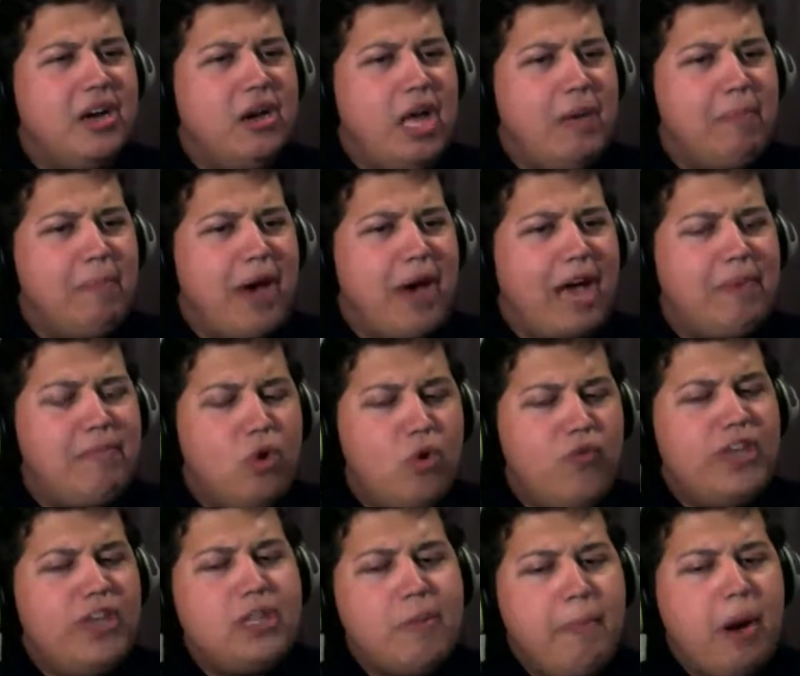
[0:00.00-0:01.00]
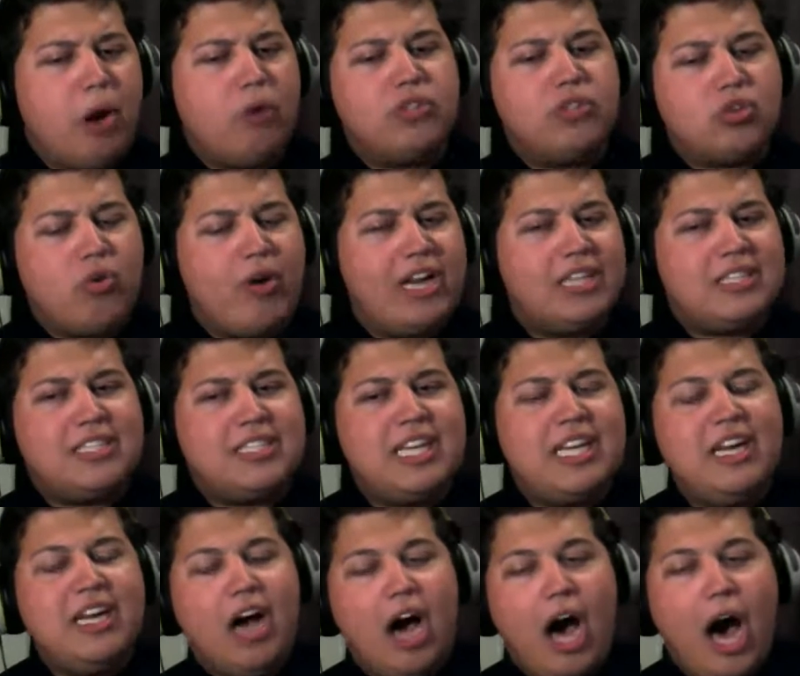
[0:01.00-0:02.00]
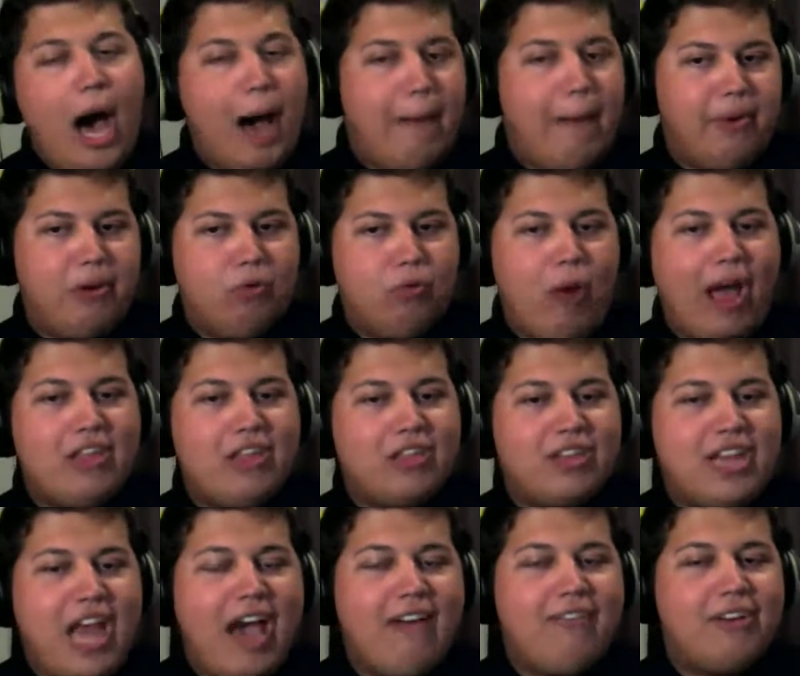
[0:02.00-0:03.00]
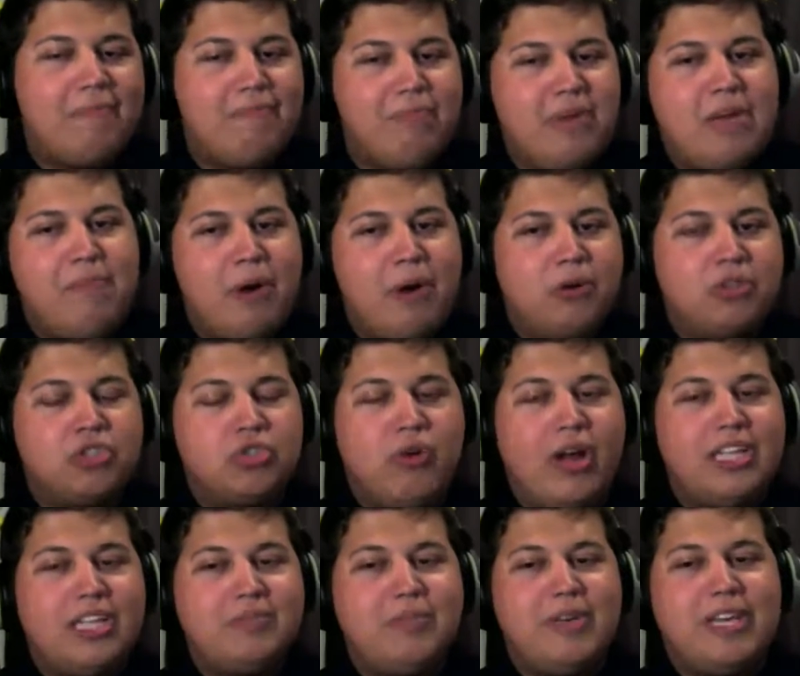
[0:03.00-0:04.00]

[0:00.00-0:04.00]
by moving the post-credits scene up rather than having it be post-credits,